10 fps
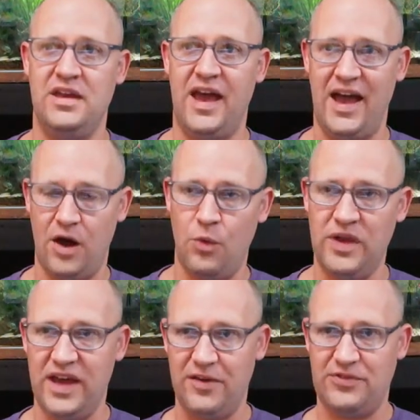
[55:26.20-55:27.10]
and how
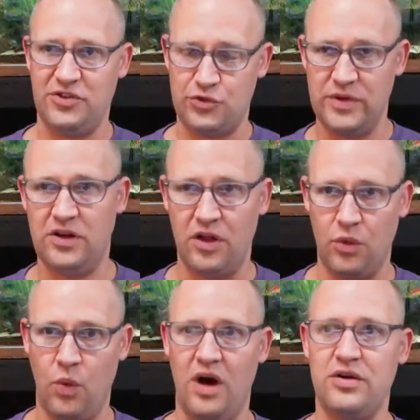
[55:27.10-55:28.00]
we have to treat
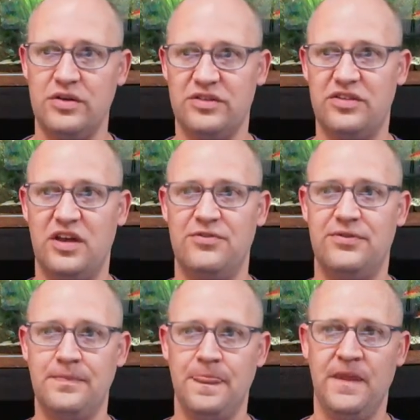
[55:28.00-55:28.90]
all the water and
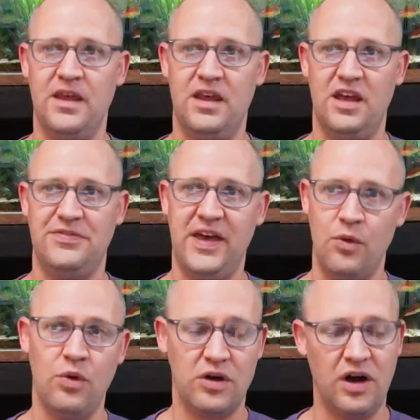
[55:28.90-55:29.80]
stuff, if
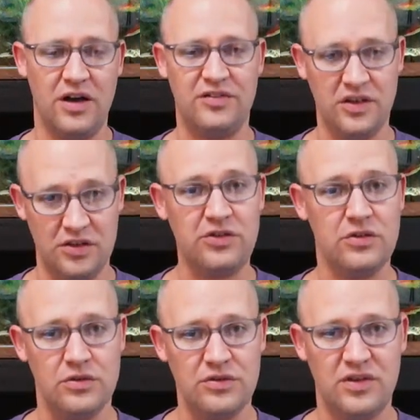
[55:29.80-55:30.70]
that will cause
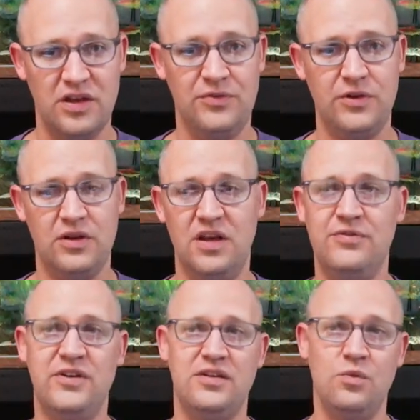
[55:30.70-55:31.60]
issues. If
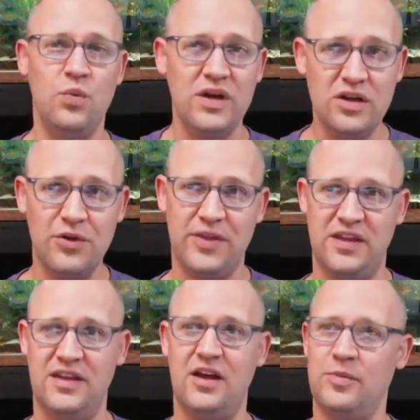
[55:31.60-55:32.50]
it will,
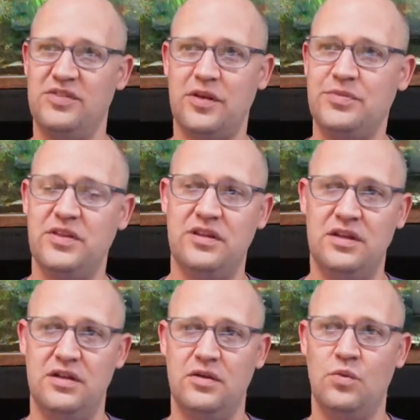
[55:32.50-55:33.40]
then that'll be
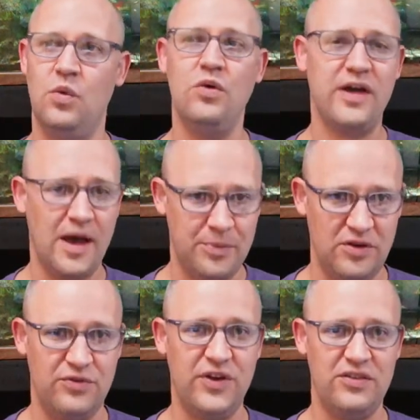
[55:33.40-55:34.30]
something that won't
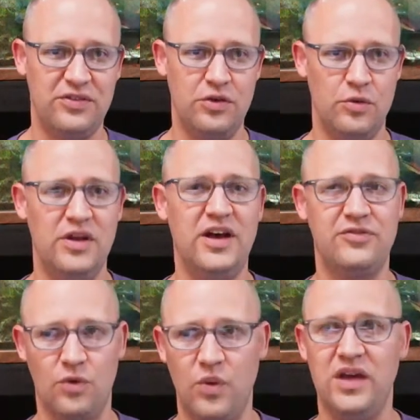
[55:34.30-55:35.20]
happen in phase two. We'd
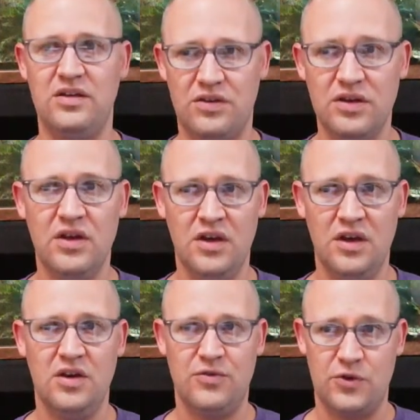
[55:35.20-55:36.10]
have to wait
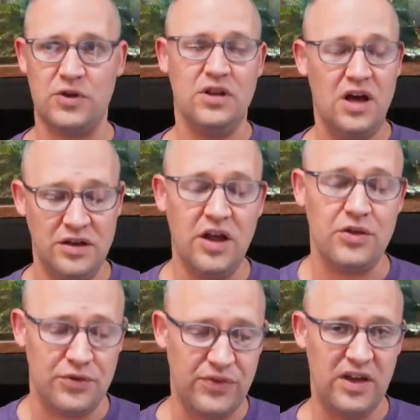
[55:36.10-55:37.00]
for
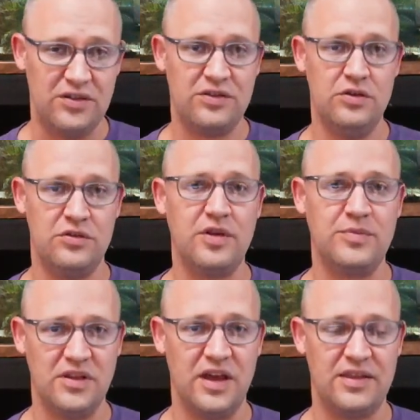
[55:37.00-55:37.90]
another phase to do
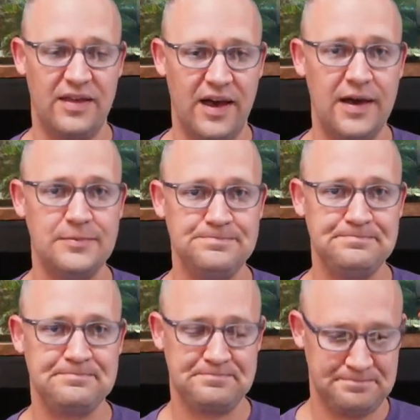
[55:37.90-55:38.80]
something like that.
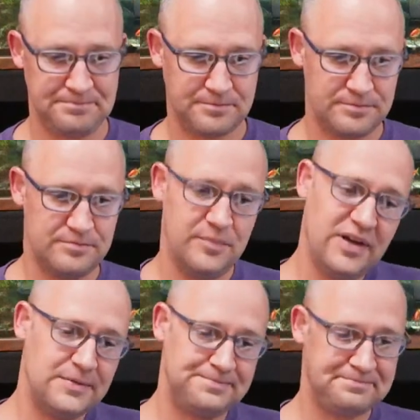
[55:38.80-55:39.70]

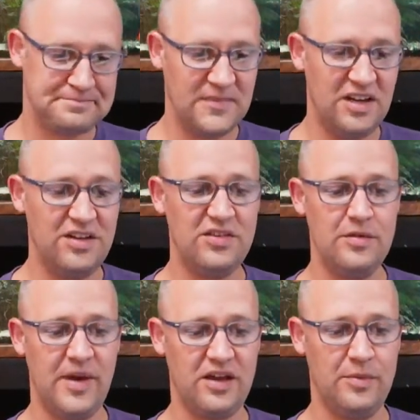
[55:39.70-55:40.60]
But it is
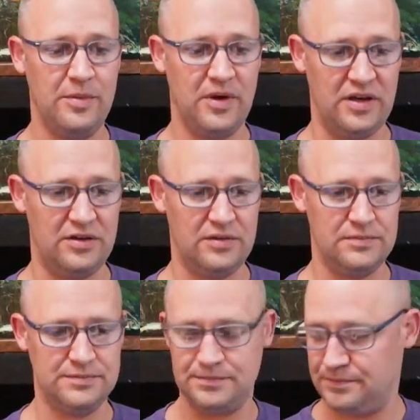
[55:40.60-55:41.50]
in the back of my mind.